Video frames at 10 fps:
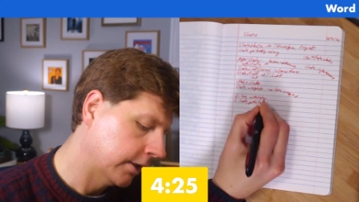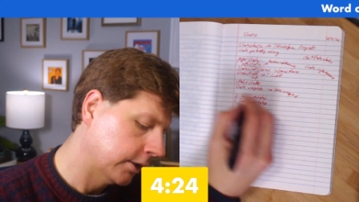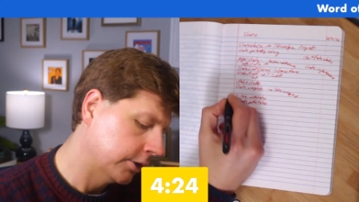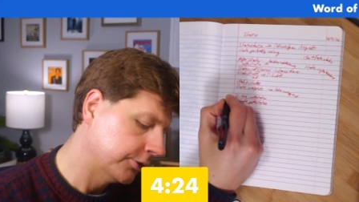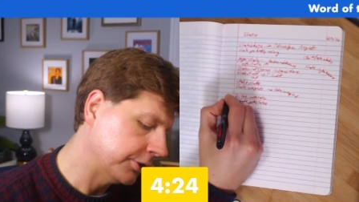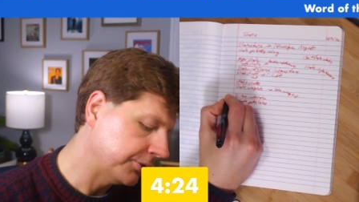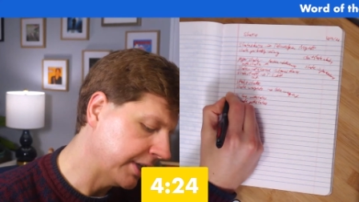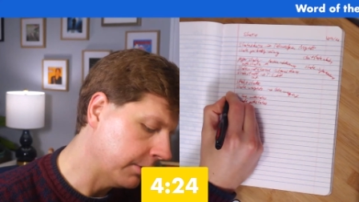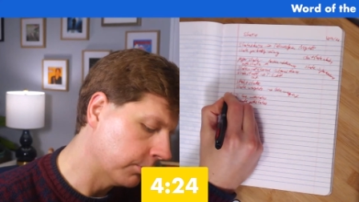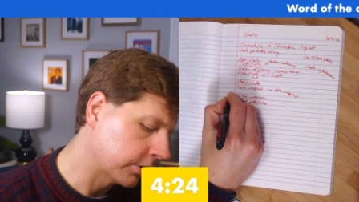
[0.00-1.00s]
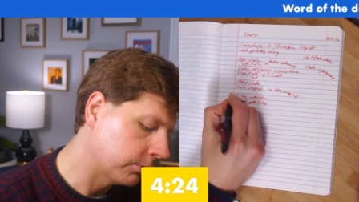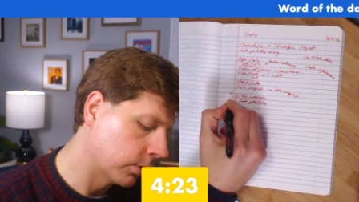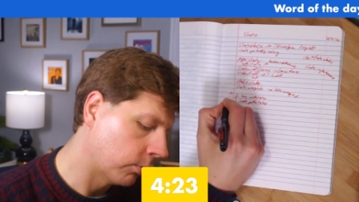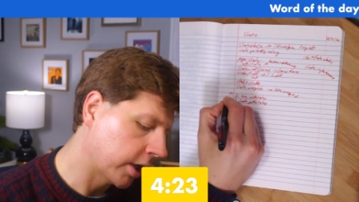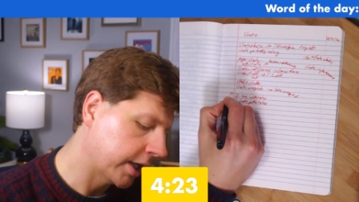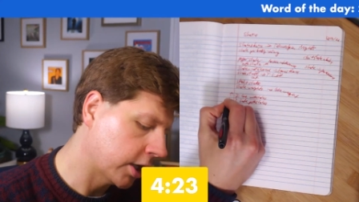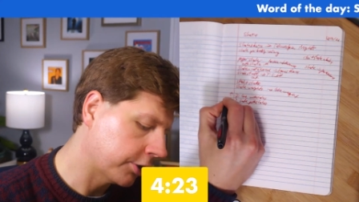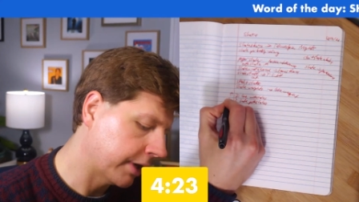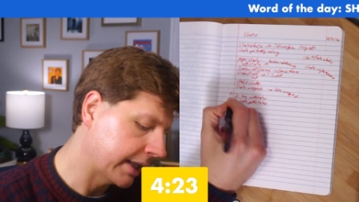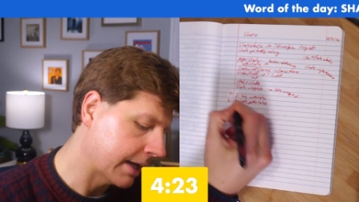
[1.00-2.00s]
So you see, we're working on
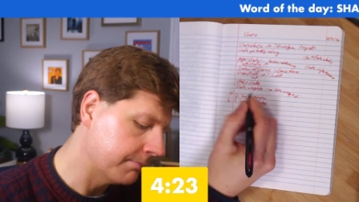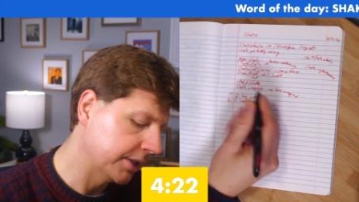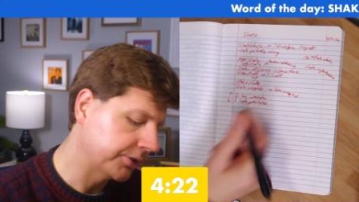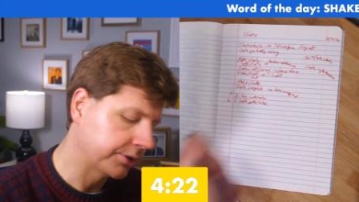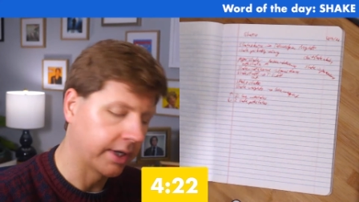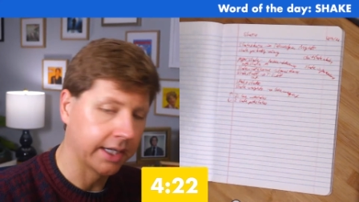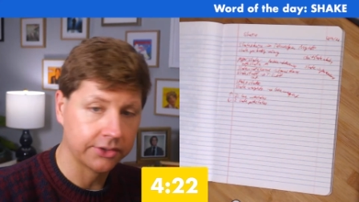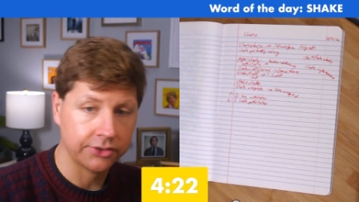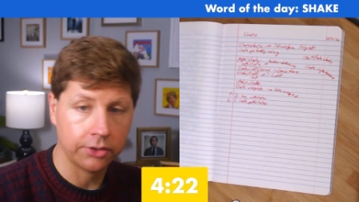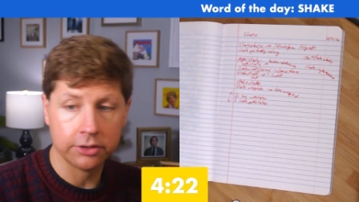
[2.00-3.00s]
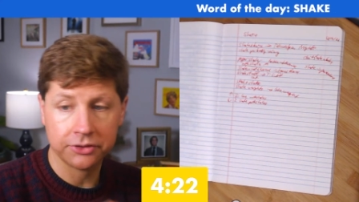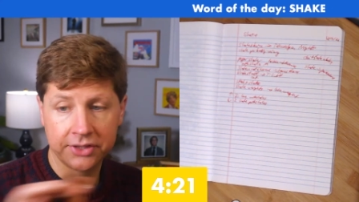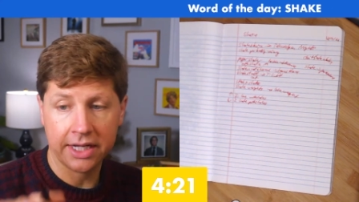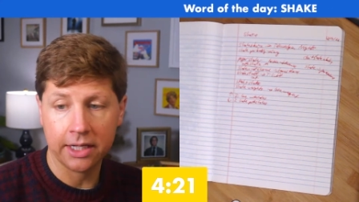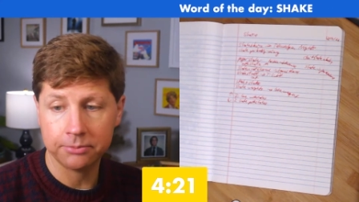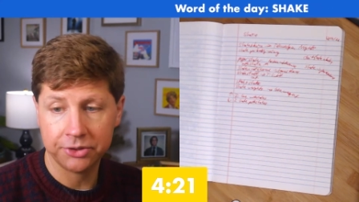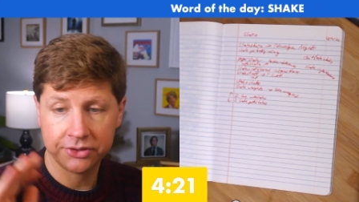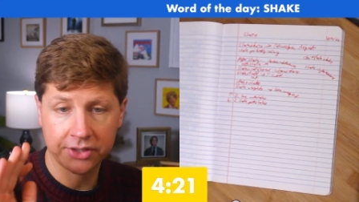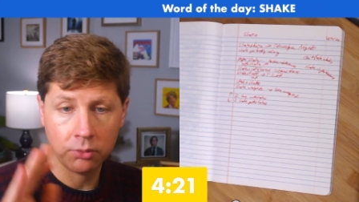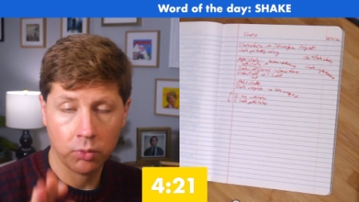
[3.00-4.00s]
creating that misdirect. So your setup
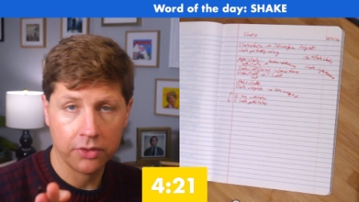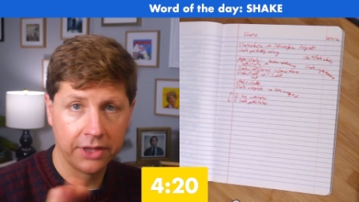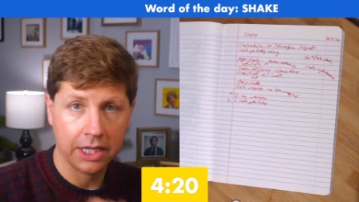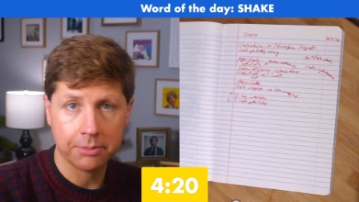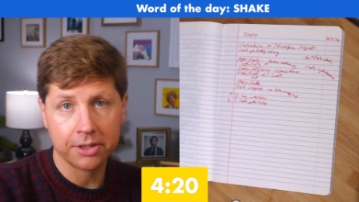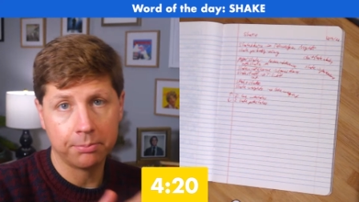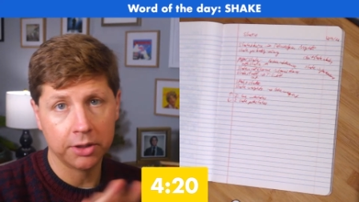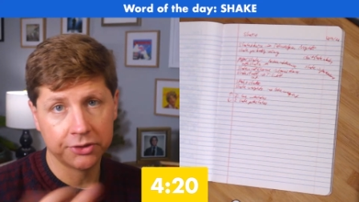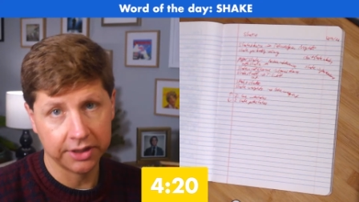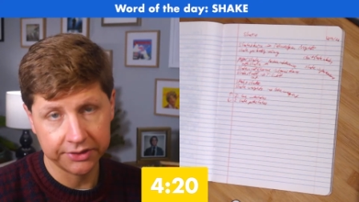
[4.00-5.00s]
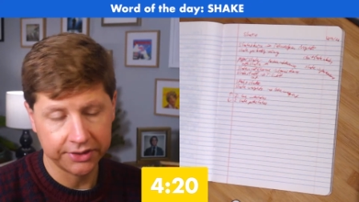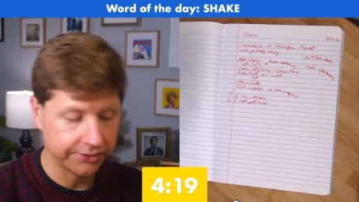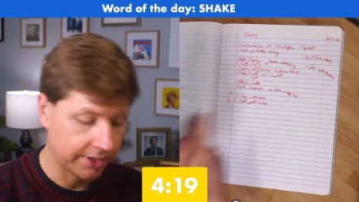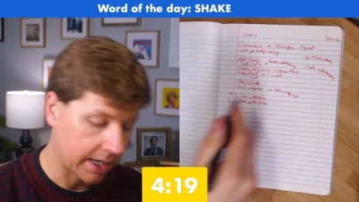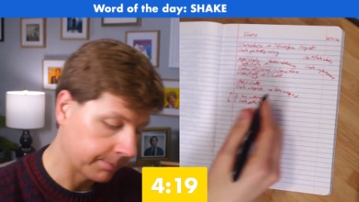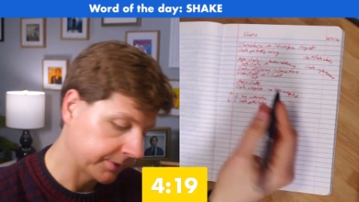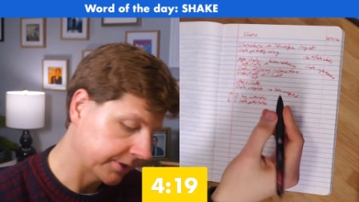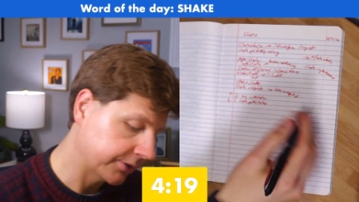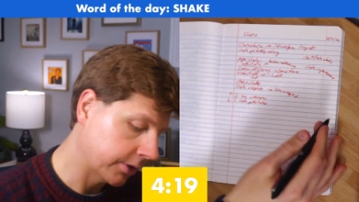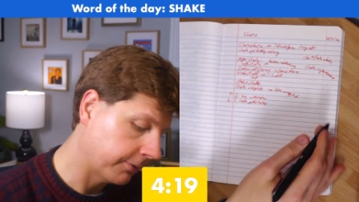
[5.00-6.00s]
should say one thing, but the punchline says the
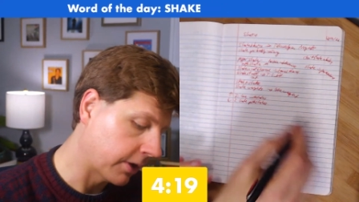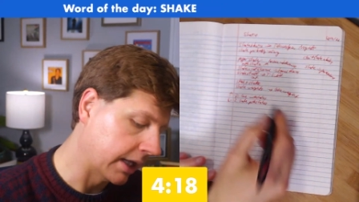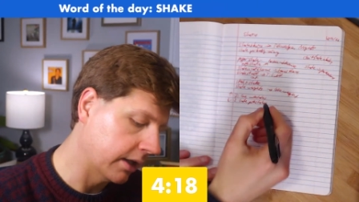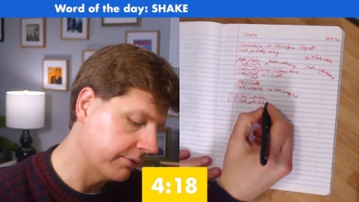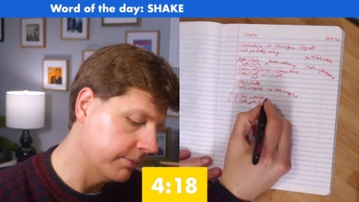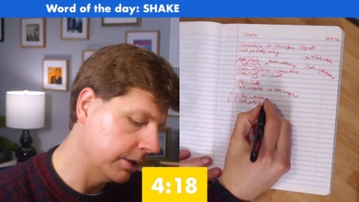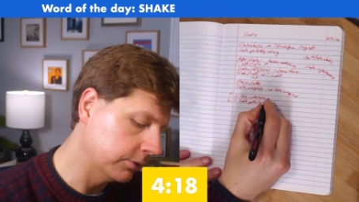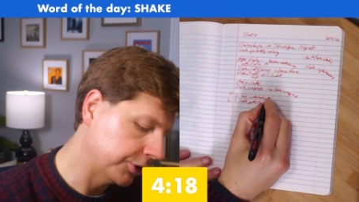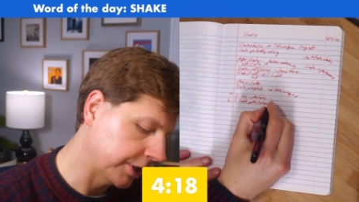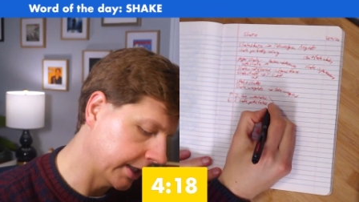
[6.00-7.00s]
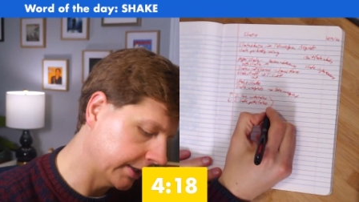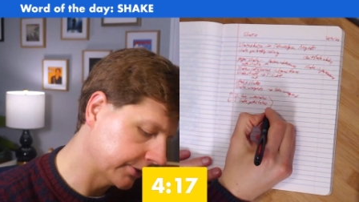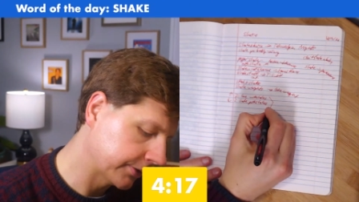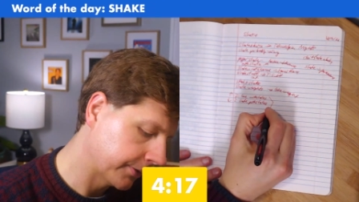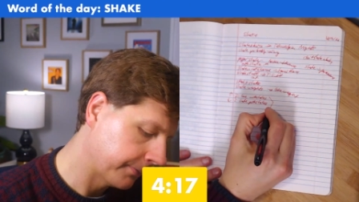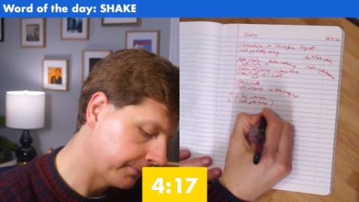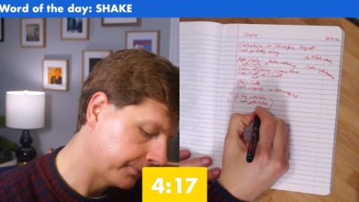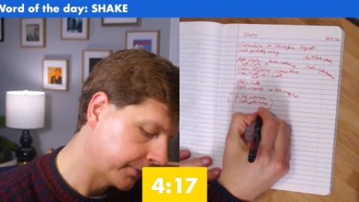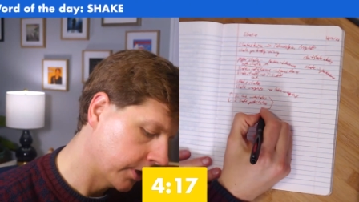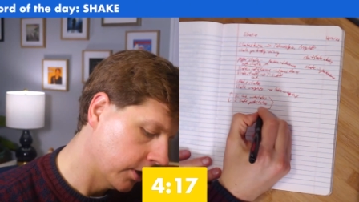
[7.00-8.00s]
opposite. So for I love milkshakes,
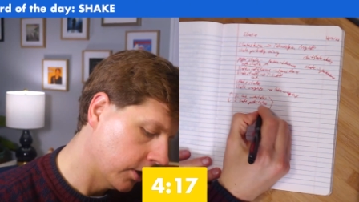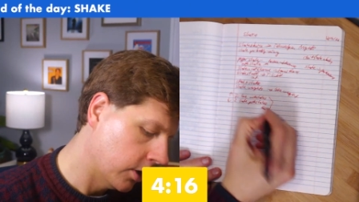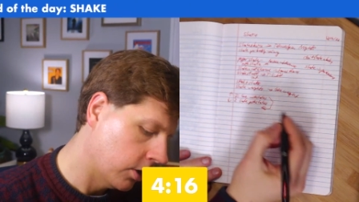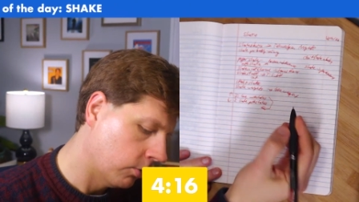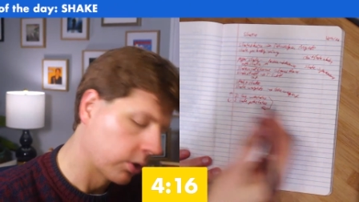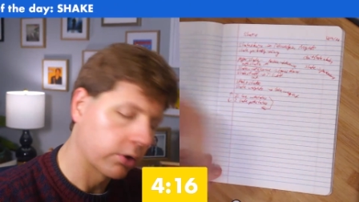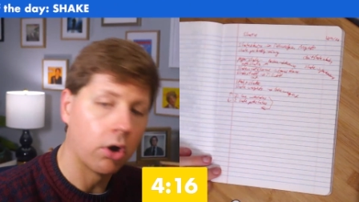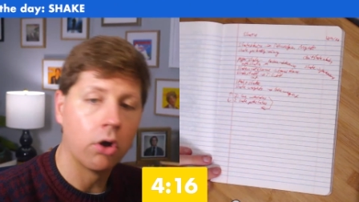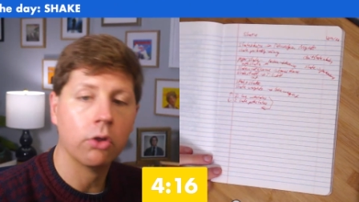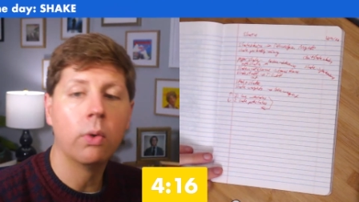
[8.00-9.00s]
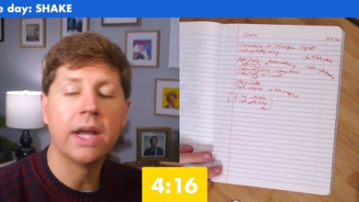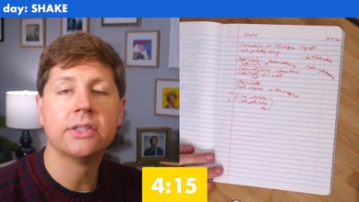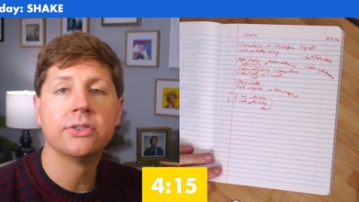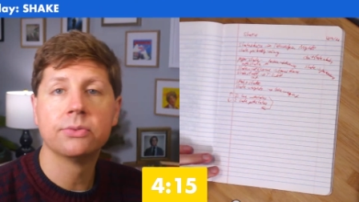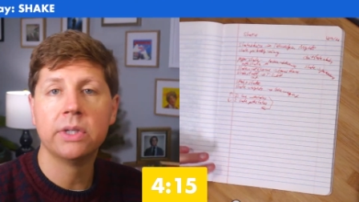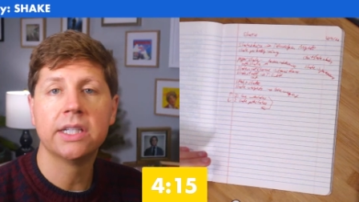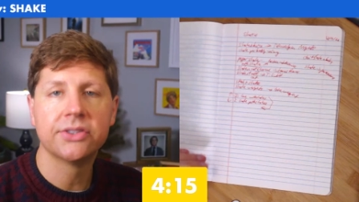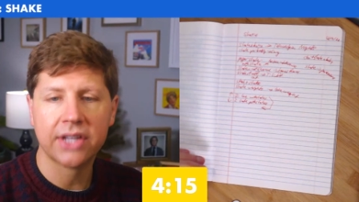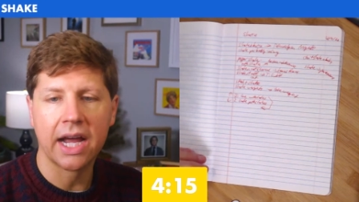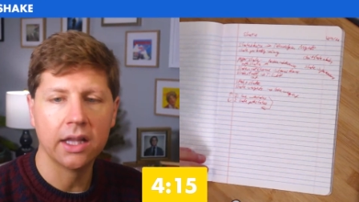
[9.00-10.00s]
what are all the ways we could
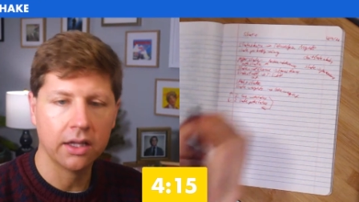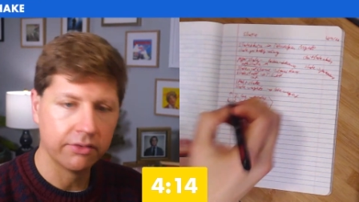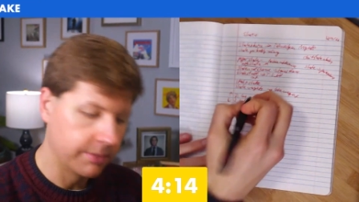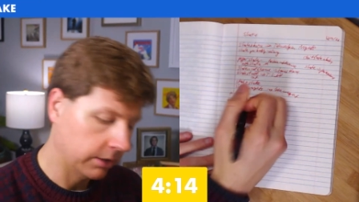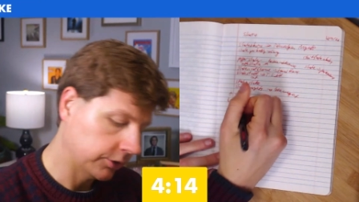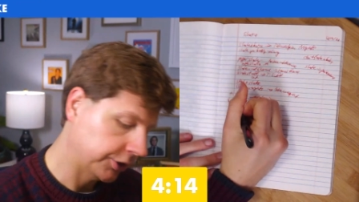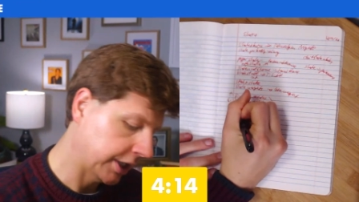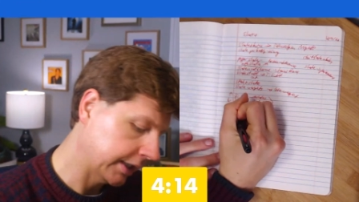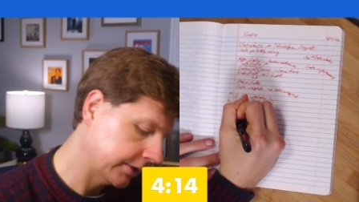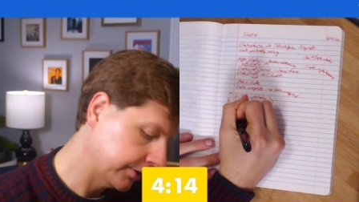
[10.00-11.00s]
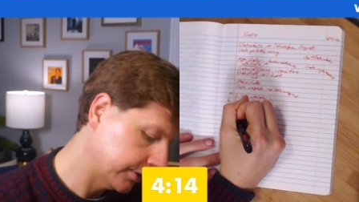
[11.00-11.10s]
say I love milkshakes?